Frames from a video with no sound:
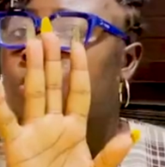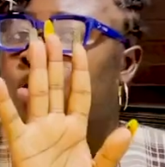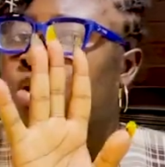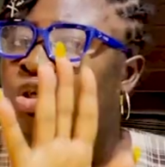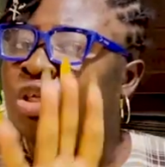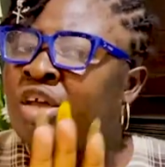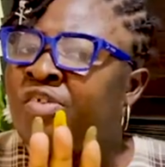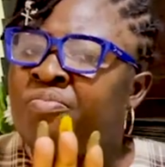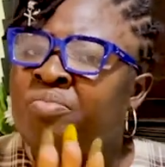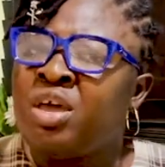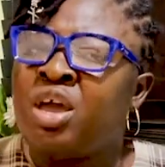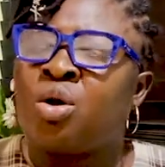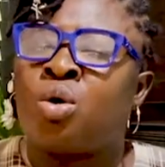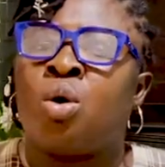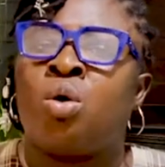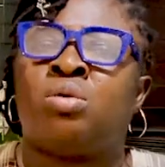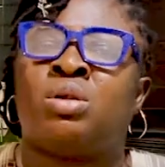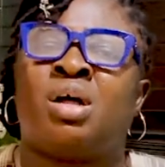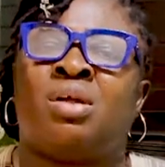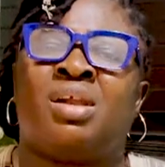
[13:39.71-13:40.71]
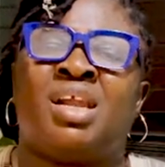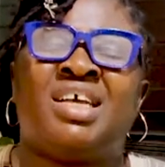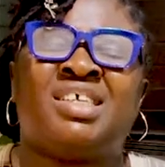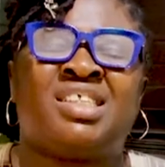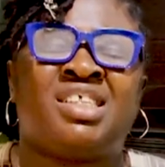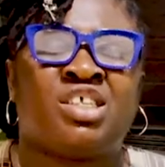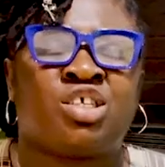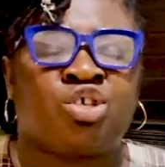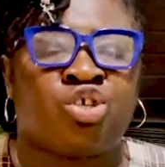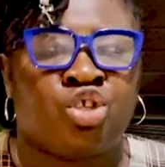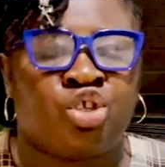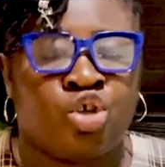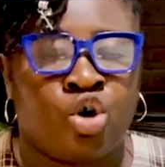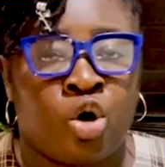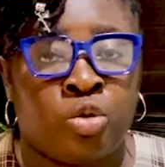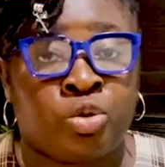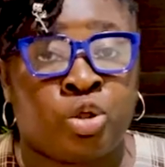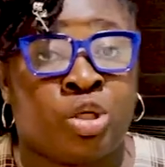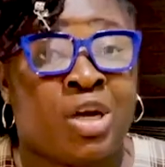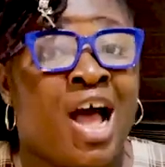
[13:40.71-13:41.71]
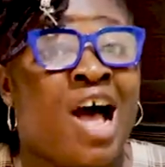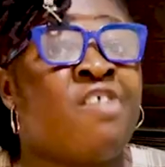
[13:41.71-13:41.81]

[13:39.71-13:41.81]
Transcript: to give me a call now. Let's discuss your option.